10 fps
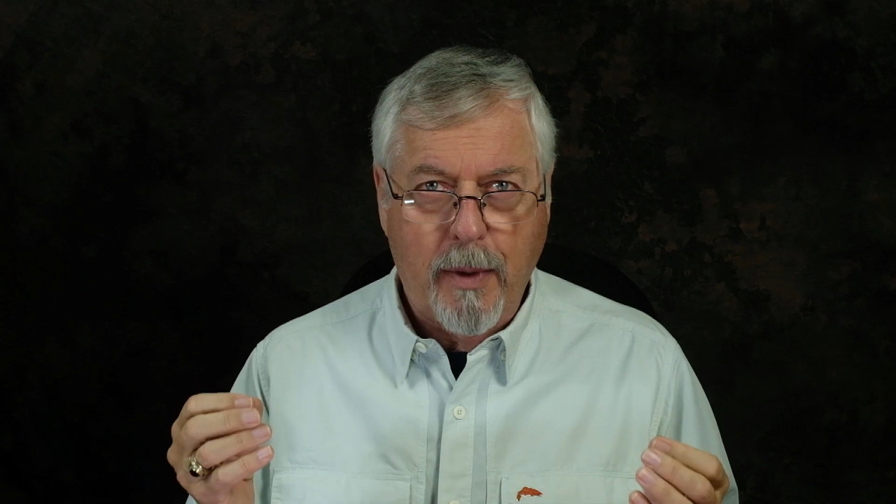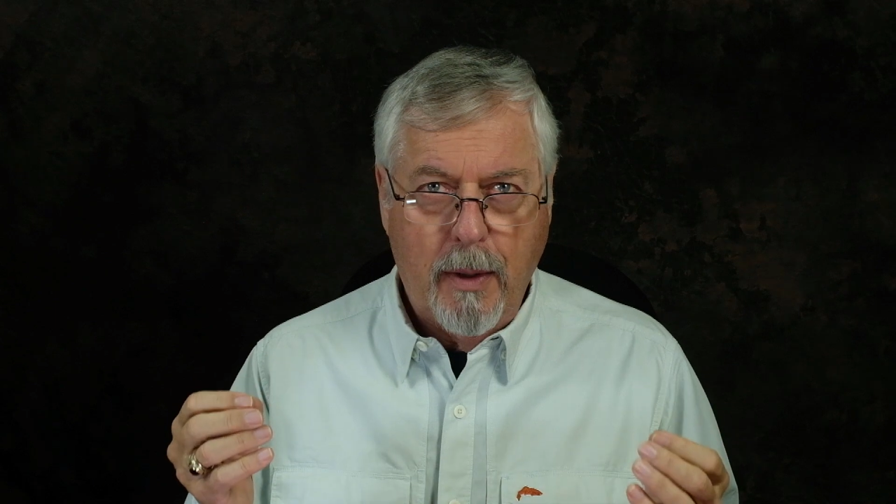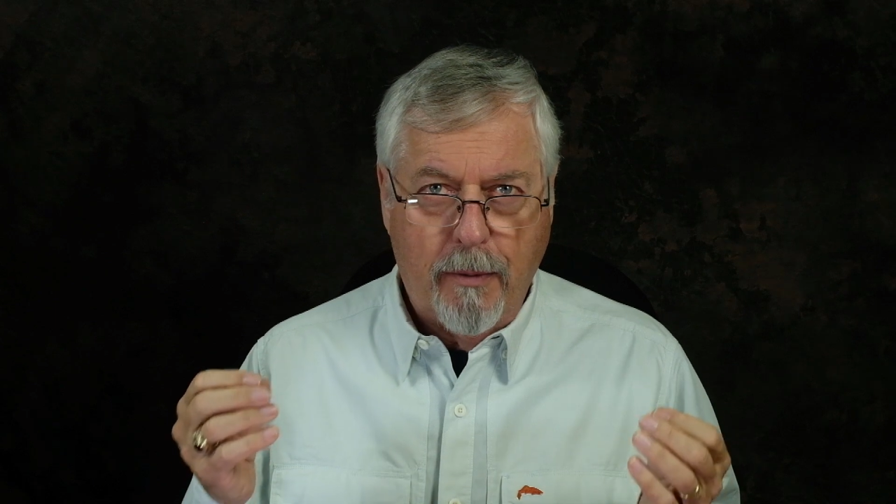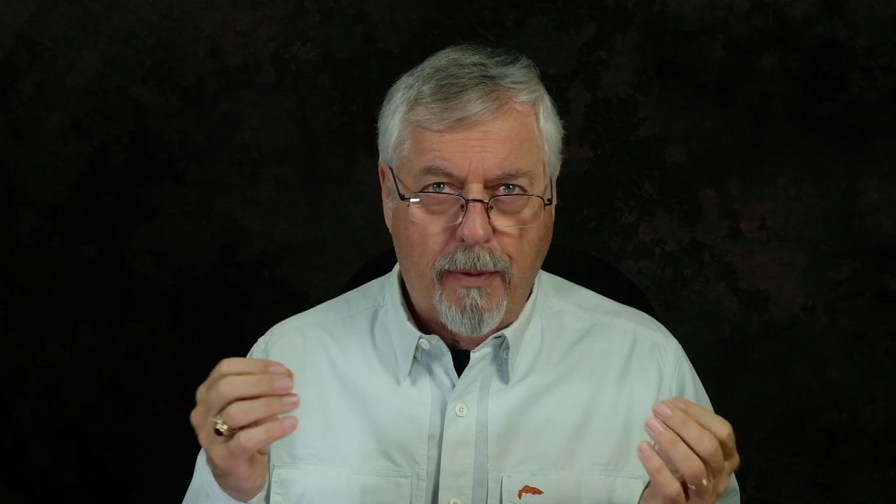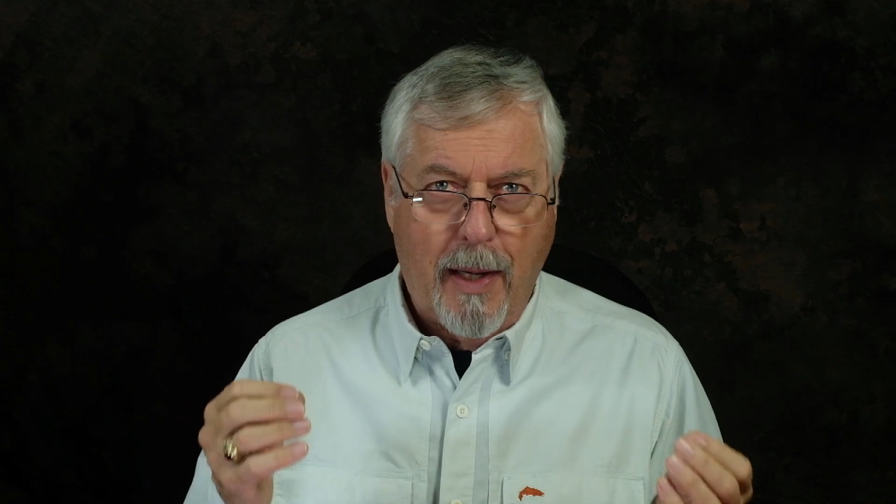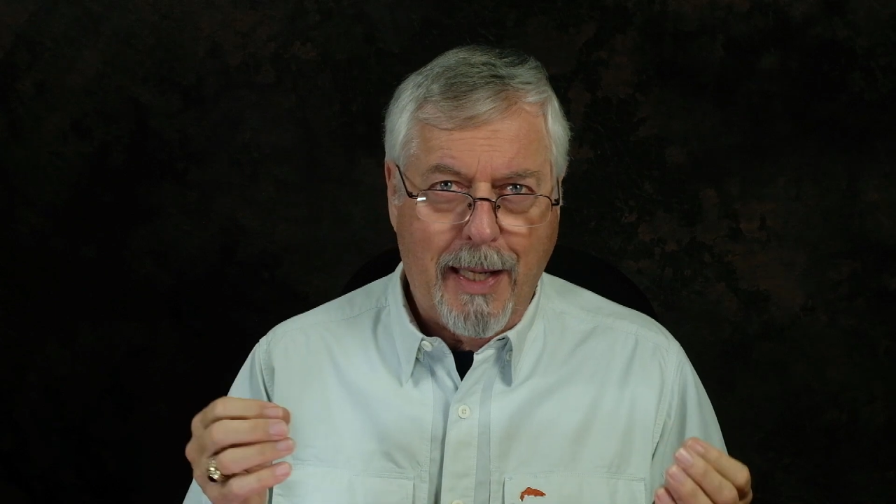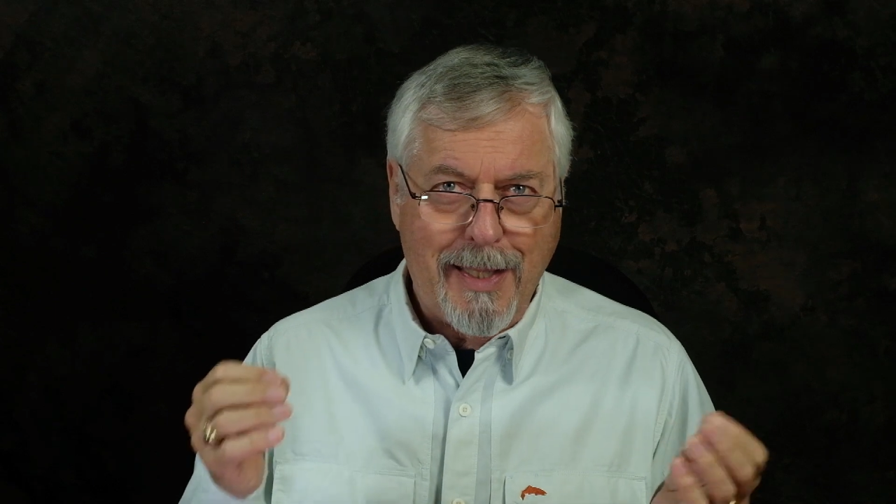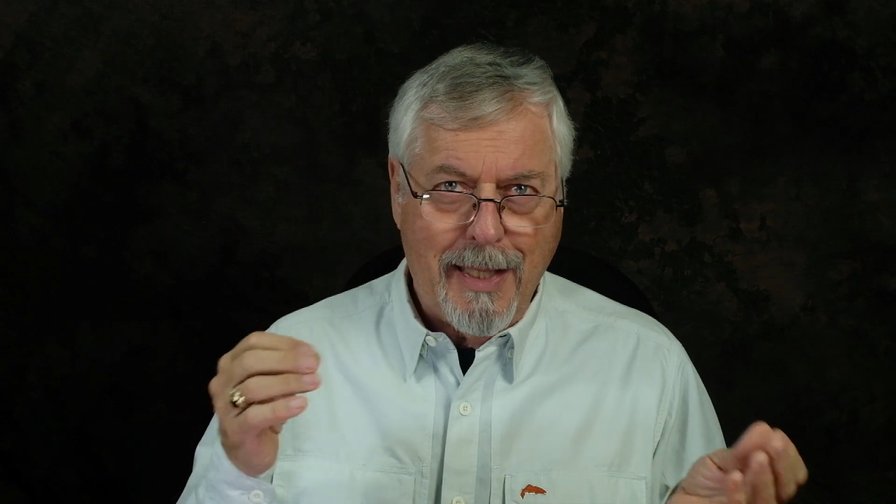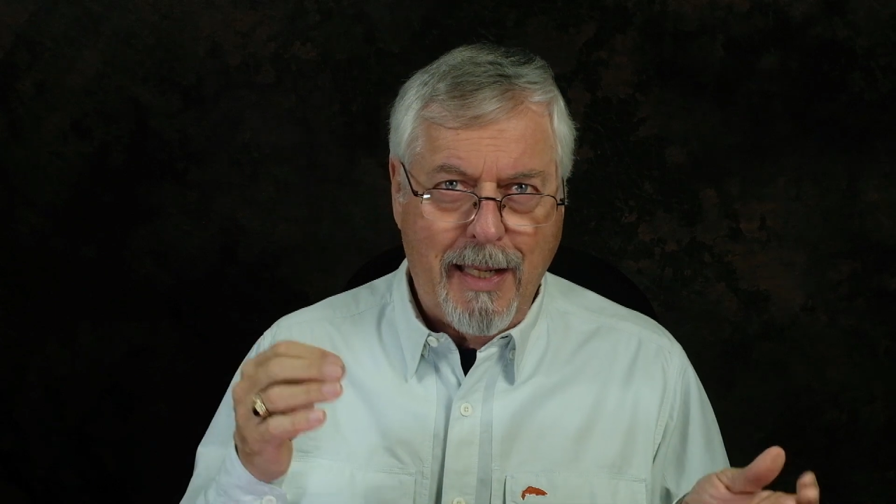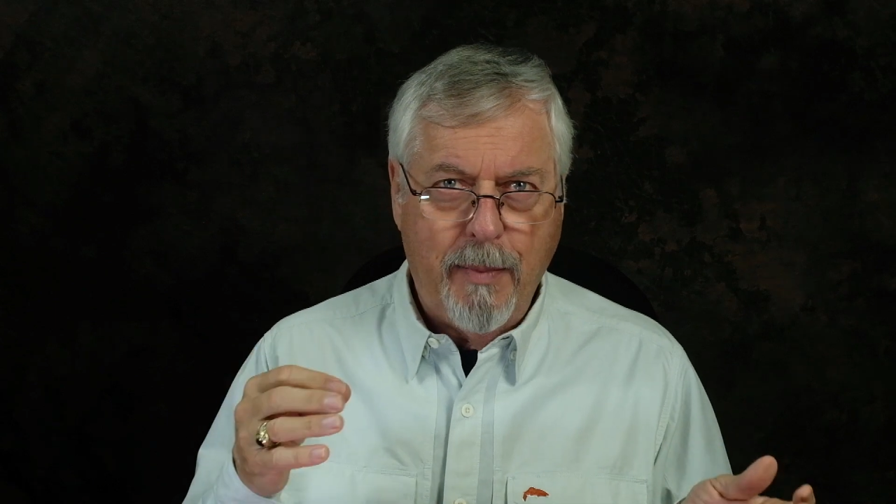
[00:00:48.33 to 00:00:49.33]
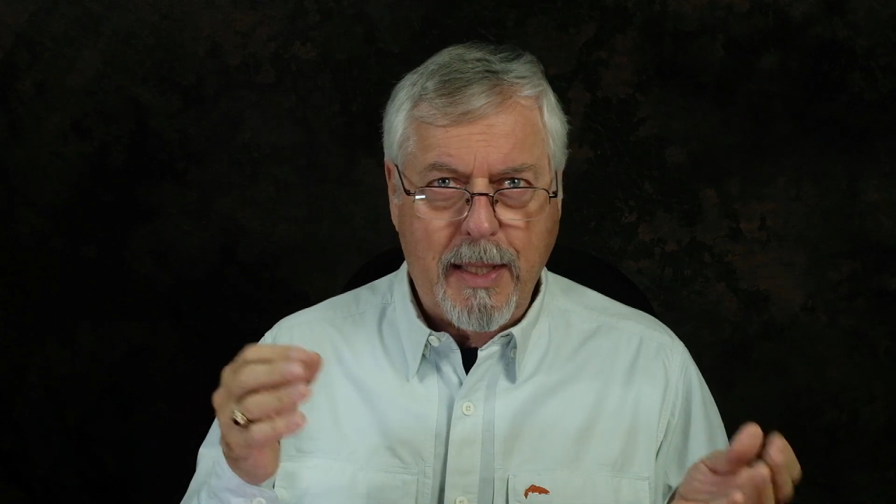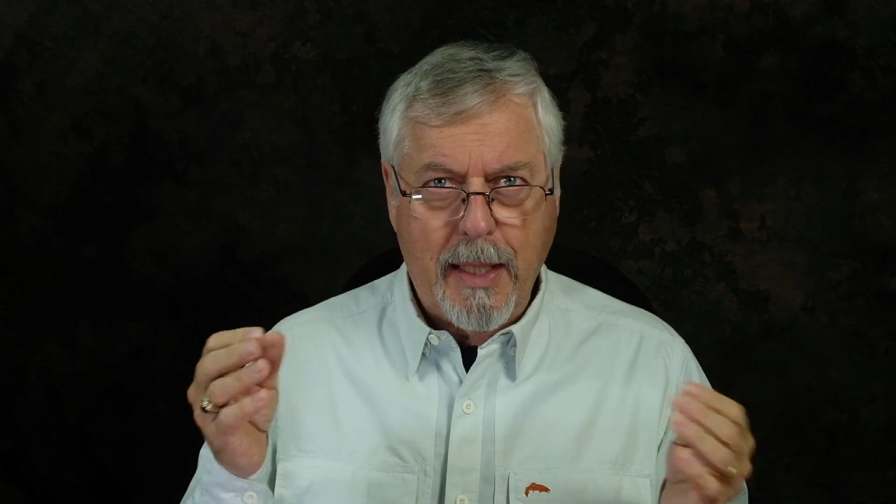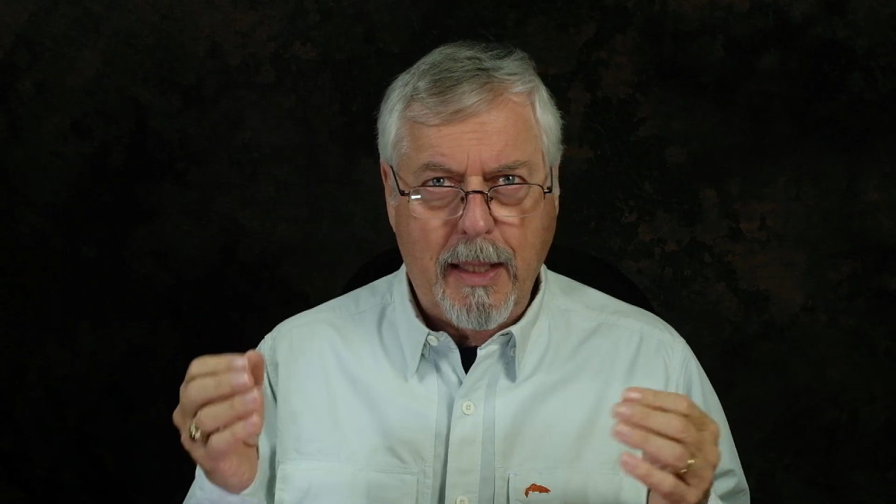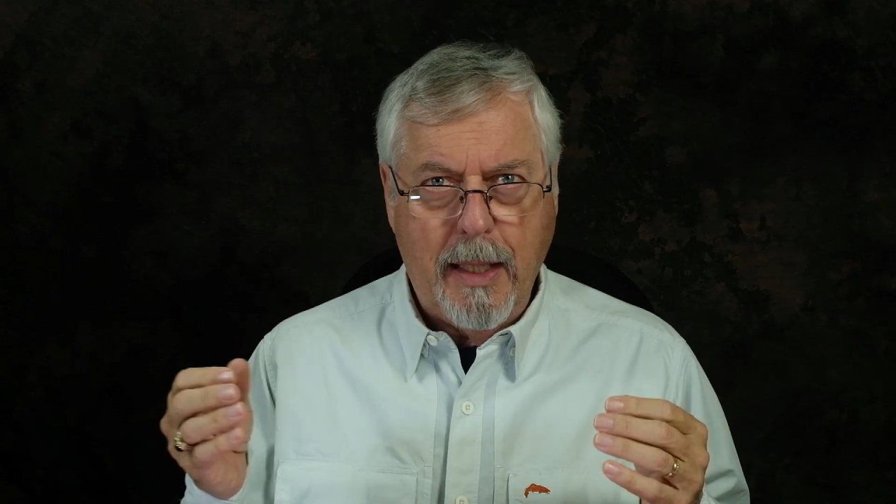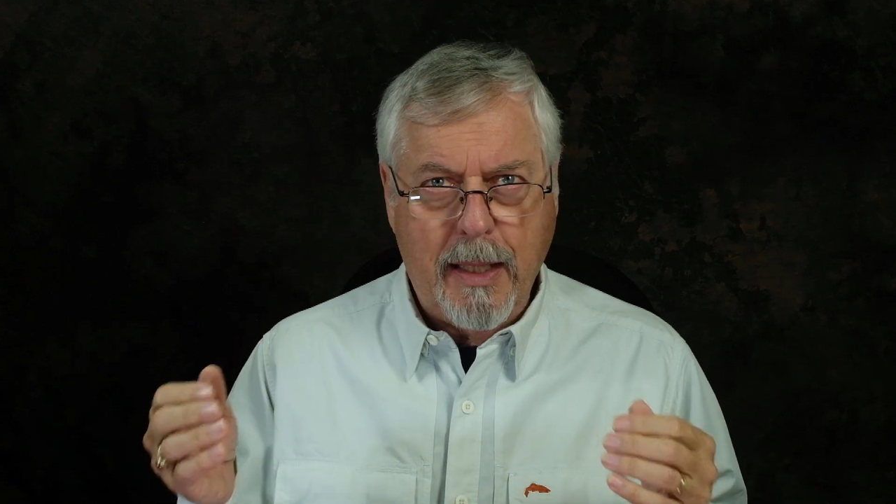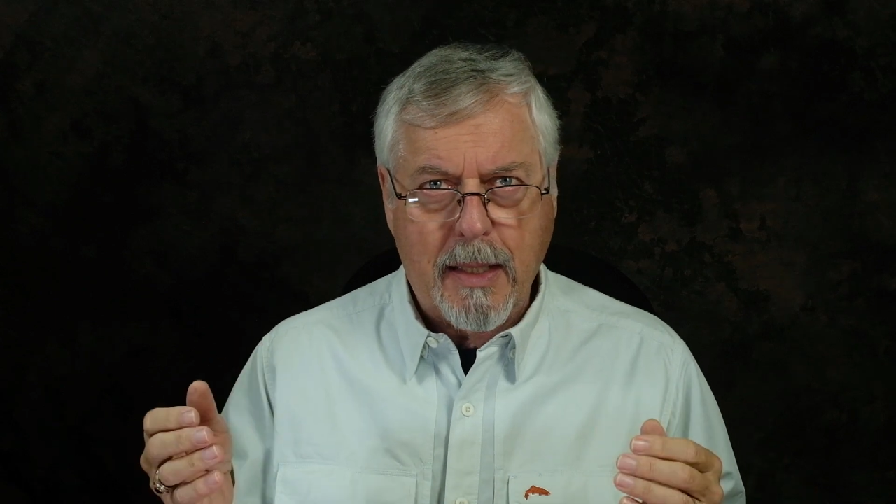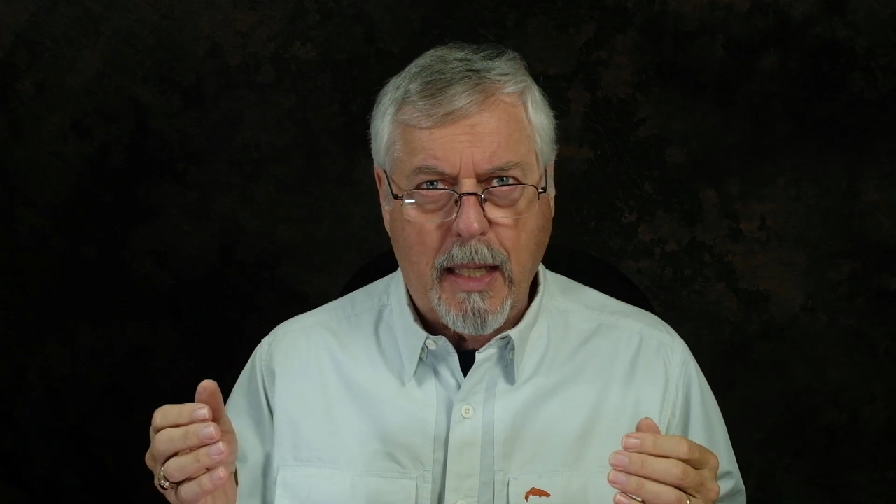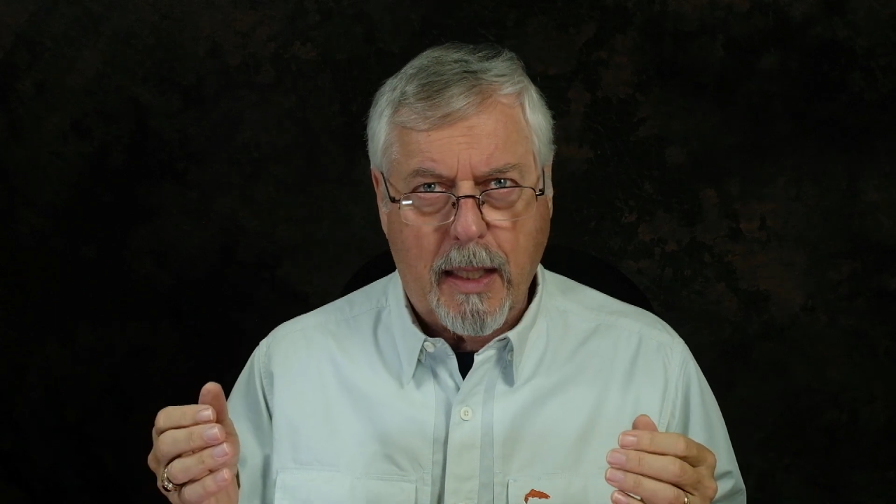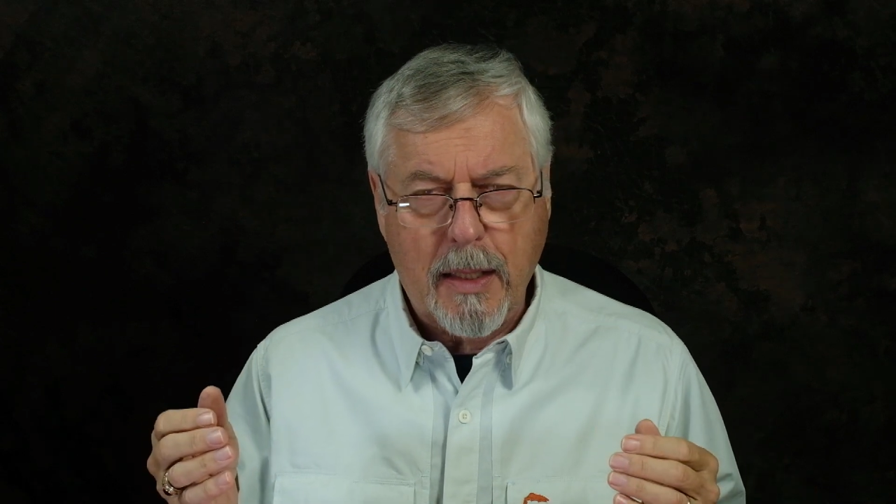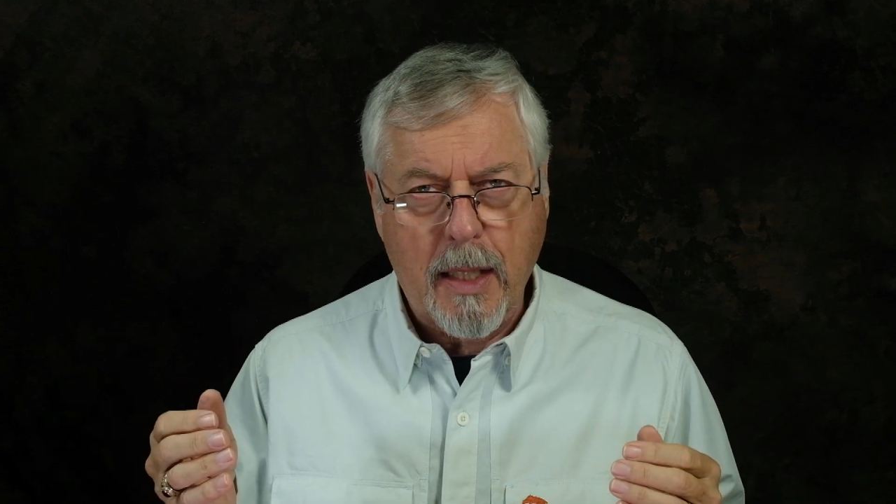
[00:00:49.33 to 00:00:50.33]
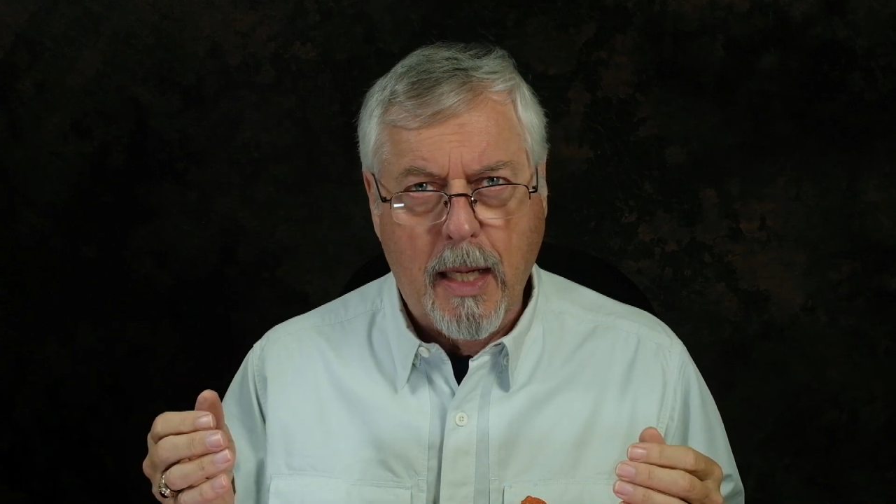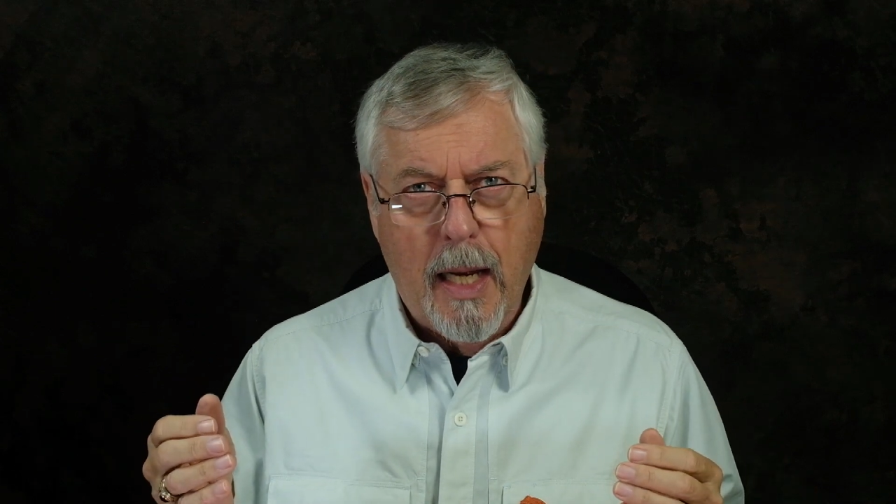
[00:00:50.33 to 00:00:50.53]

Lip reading: flies that imitate insects,